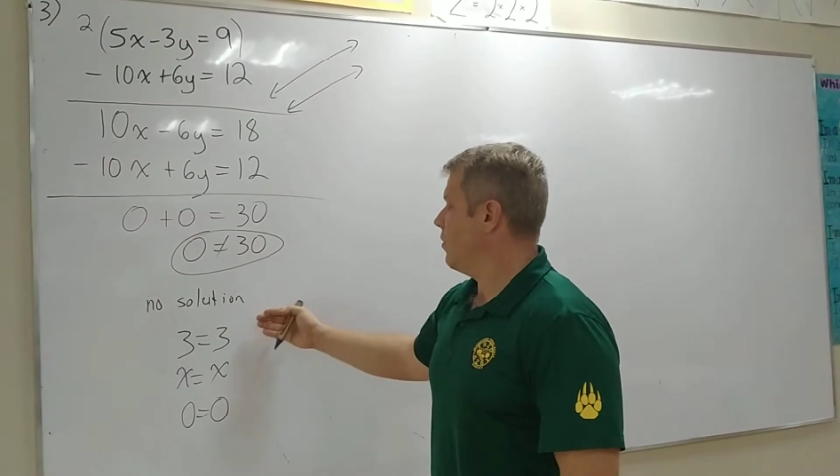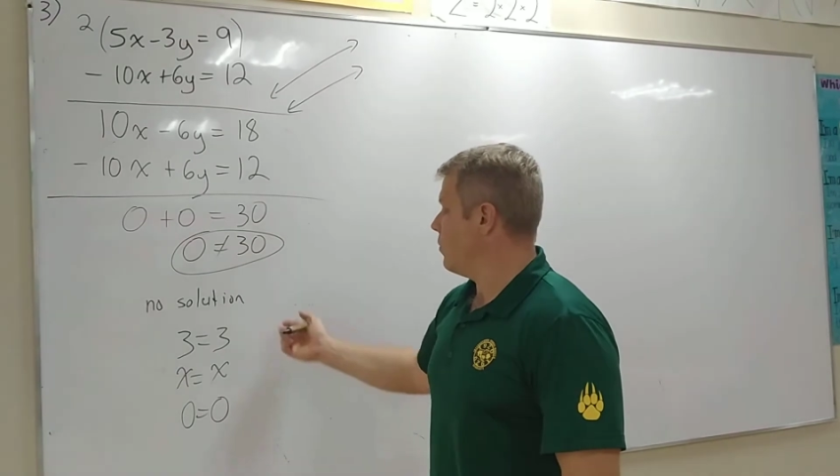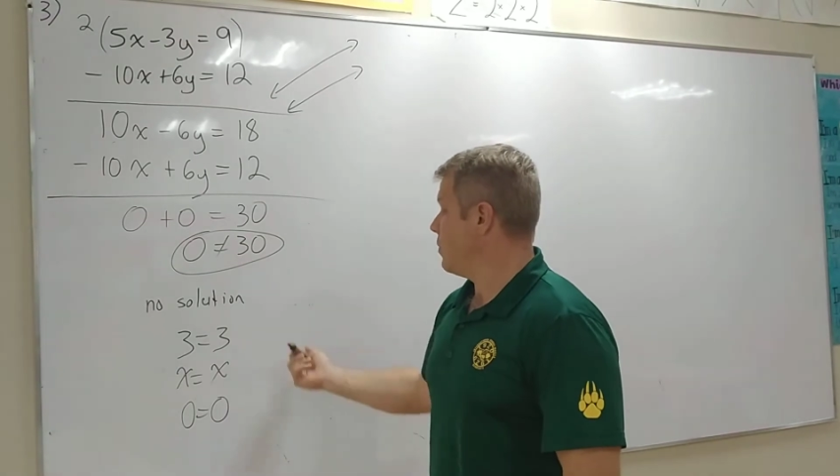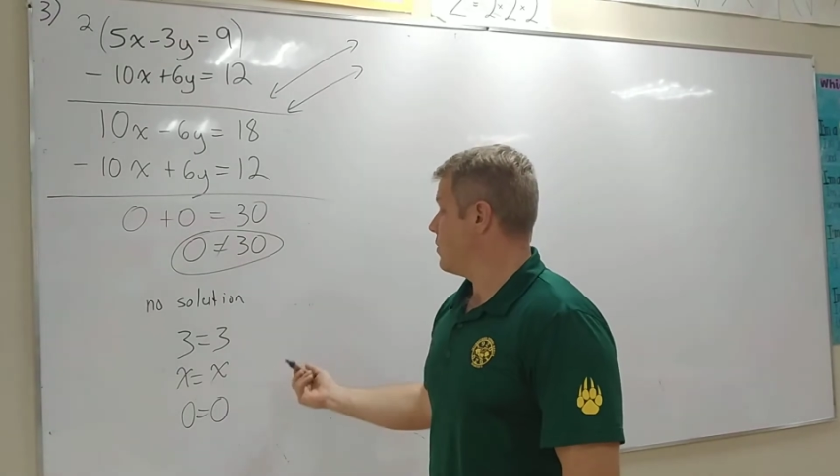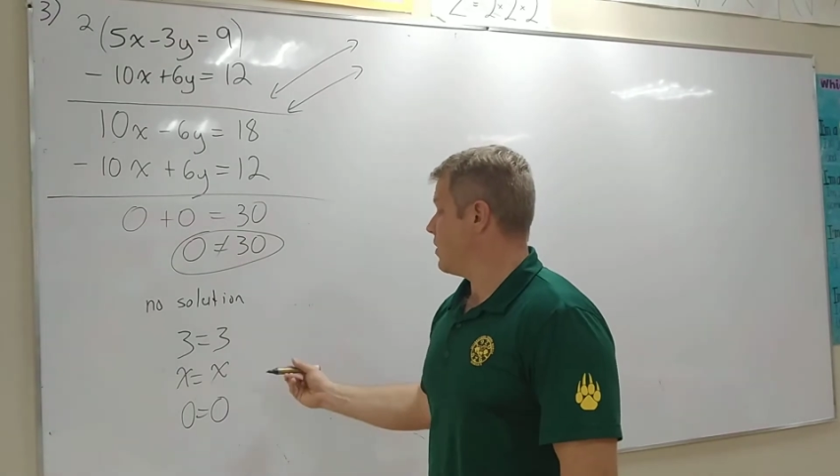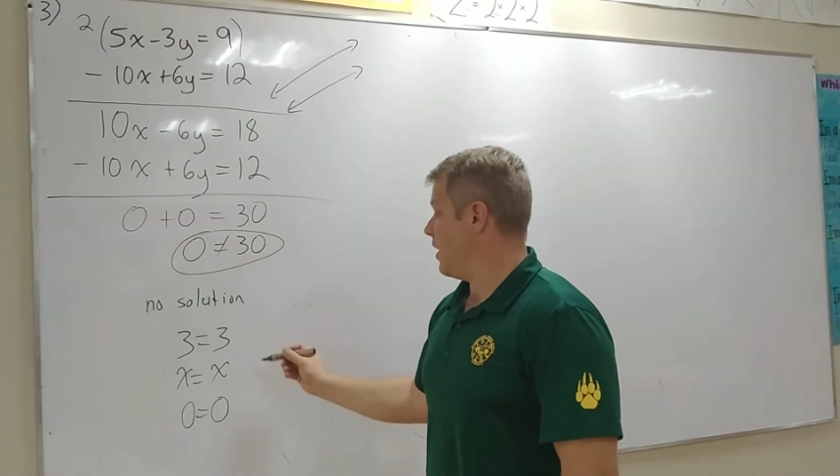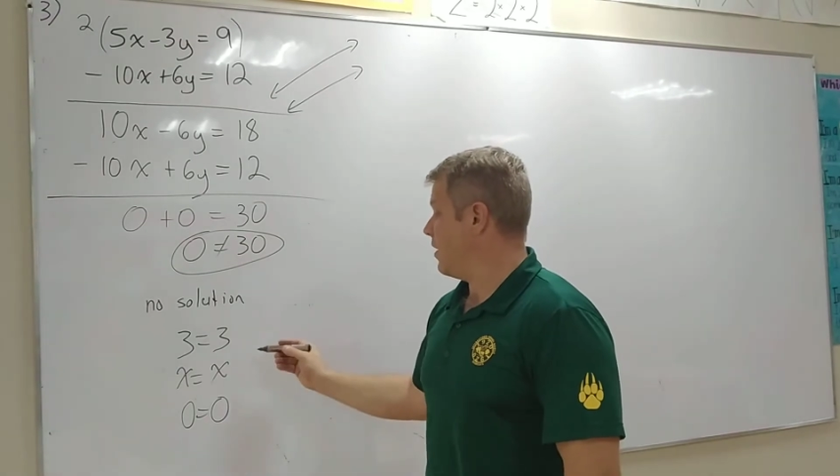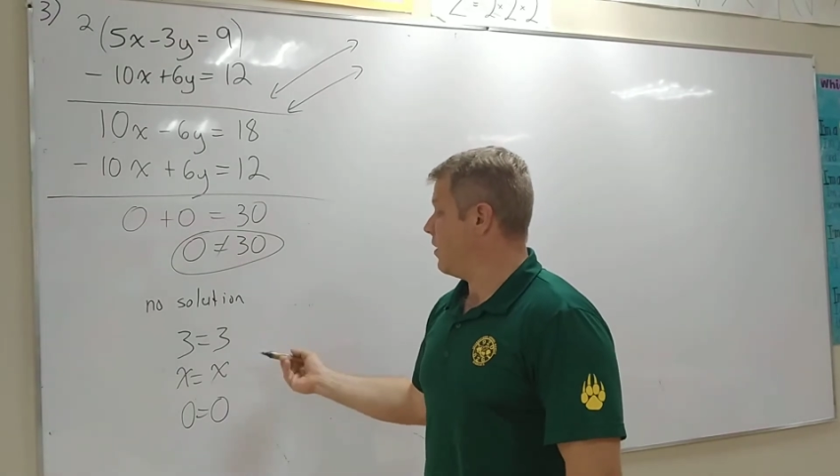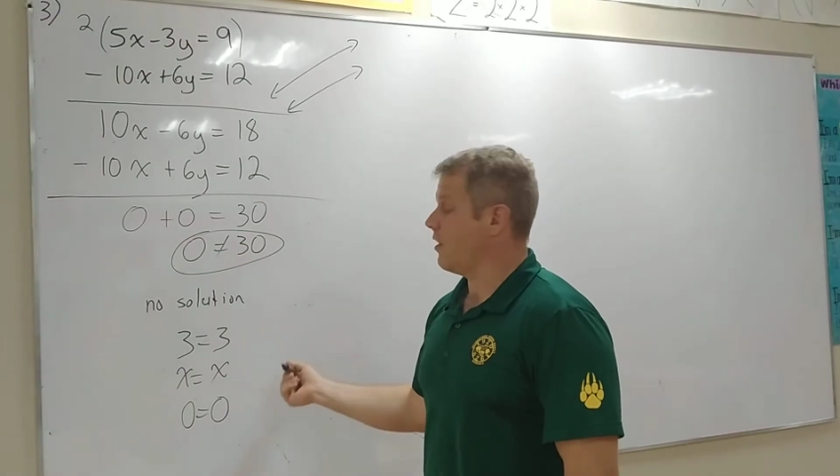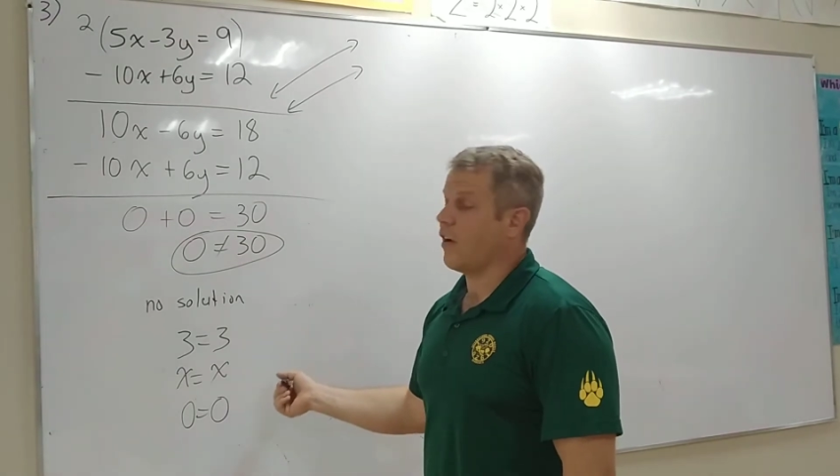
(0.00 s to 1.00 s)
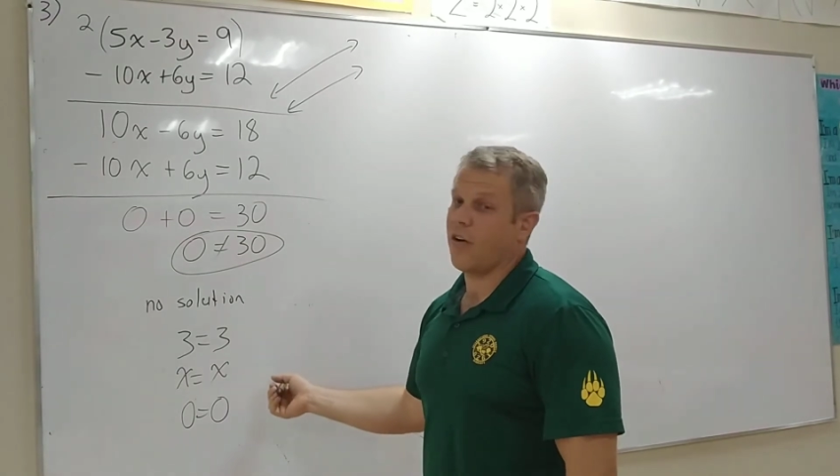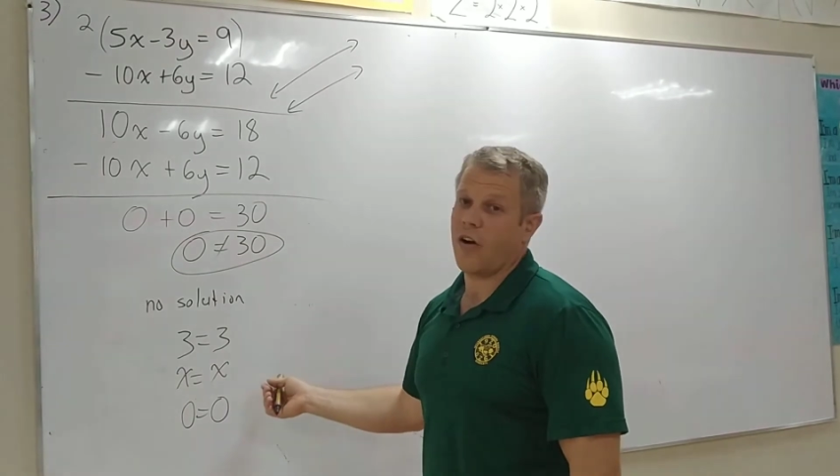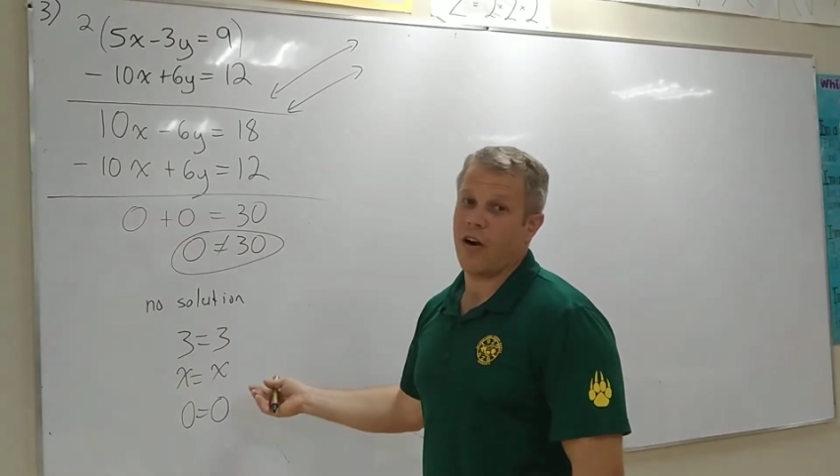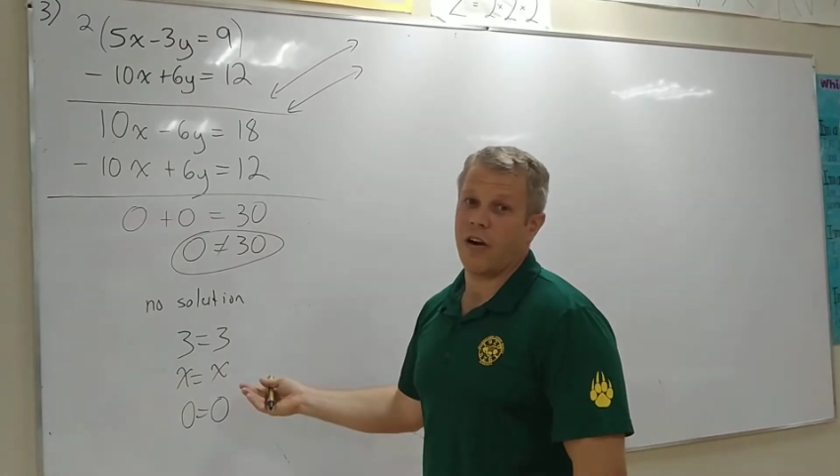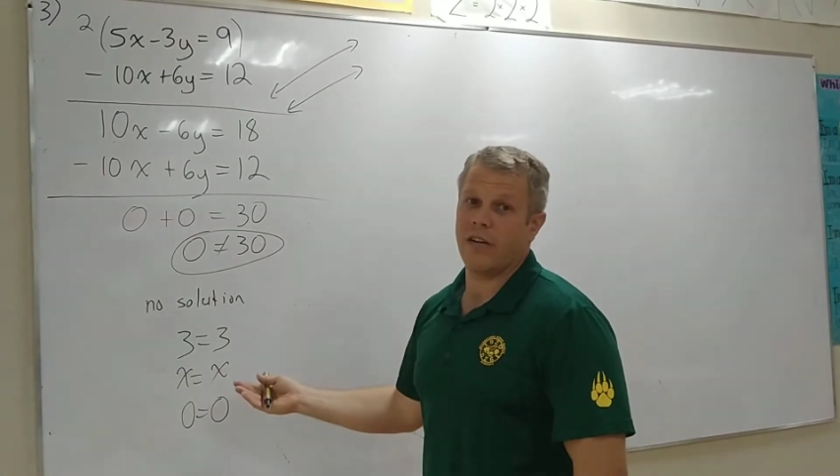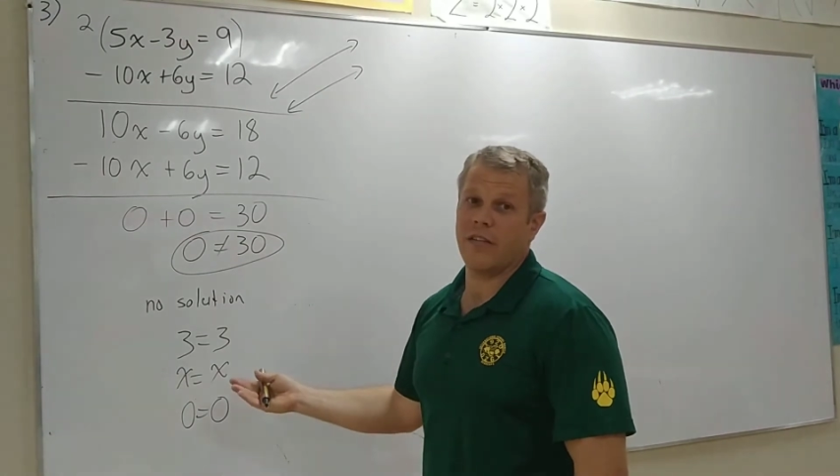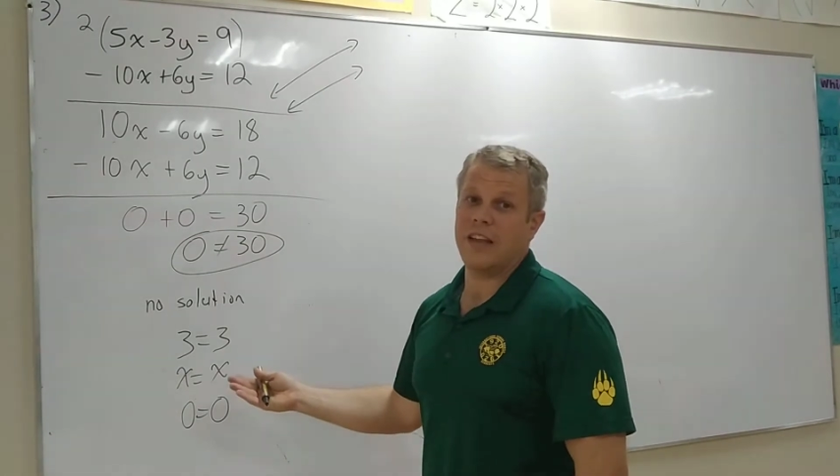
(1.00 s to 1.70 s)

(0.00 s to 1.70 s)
you would say that there are